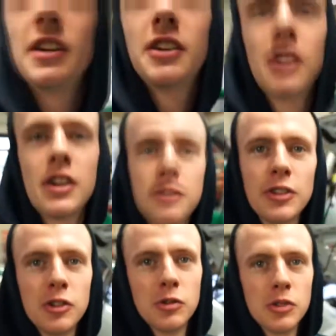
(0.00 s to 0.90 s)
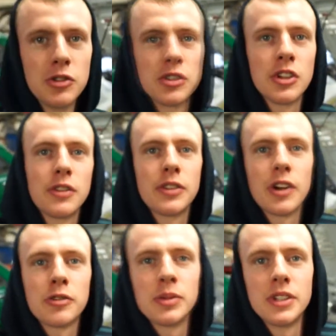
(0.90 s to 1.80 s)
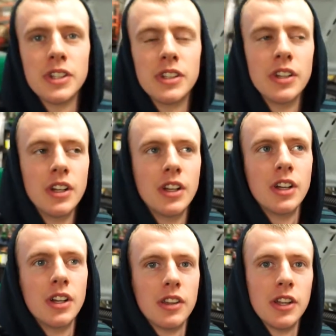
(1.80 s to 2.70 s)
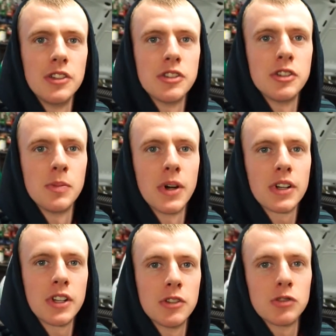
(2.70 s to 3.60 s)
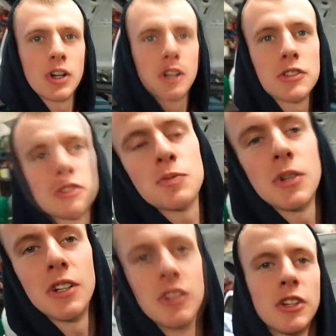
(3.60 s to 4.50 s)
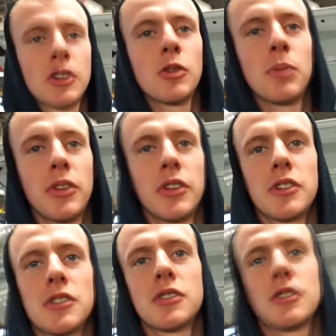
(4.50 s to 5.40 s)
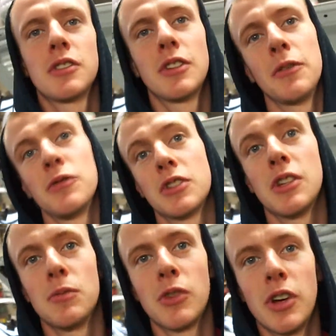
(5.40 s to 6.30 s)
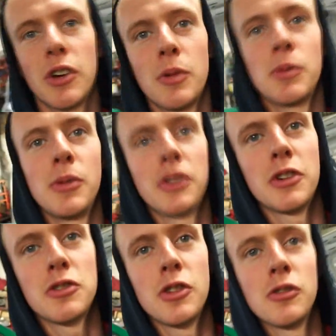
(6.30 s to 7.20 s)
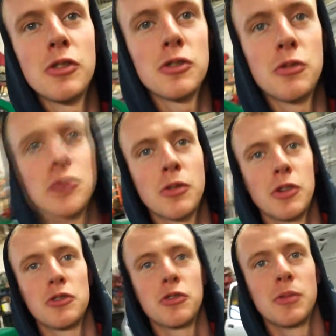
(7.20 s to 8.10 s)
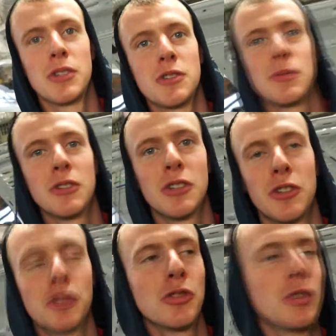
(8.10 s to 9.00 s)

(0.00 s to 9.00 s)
end of the last video we just left off with doing the engine in the back end. So Alice has been ending a couple of things I've just came and got a couple more things done on it so I'll just quickly show you what he's been doing now.